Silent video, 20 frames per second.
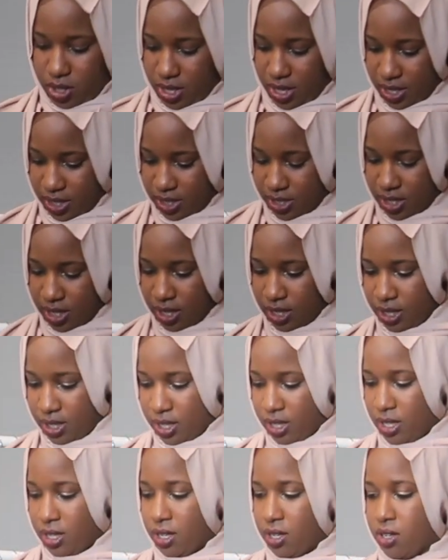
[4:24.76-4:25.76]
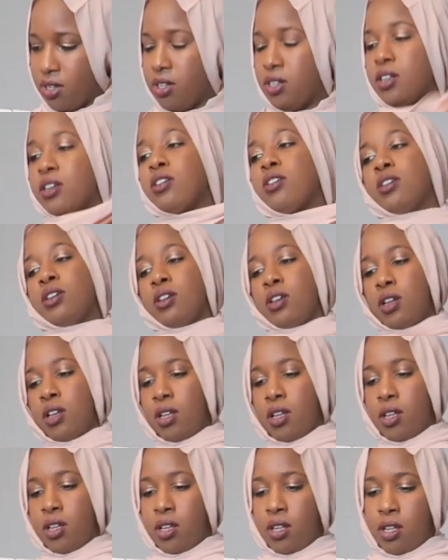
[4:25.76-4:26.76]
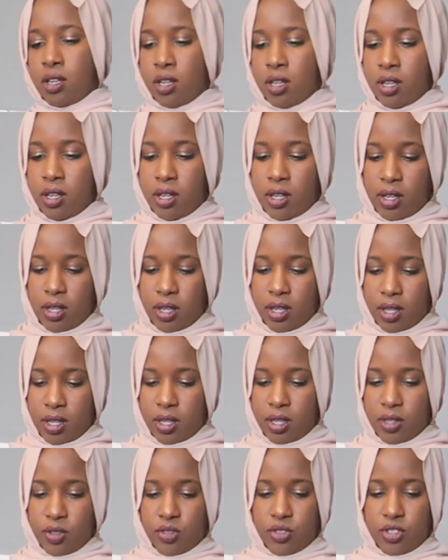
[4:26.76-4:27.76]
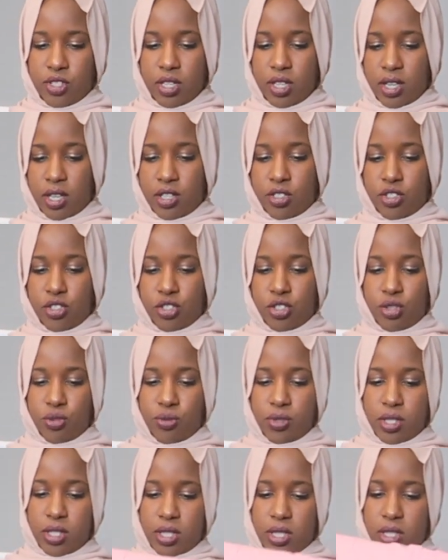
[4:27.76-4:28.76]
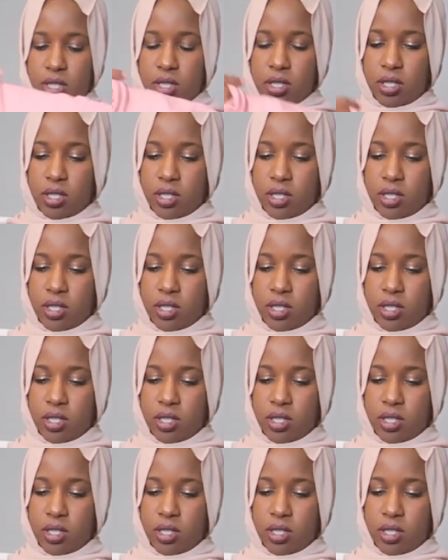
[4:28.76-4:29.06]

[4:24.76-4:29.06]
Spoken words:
the next thing here is a suit,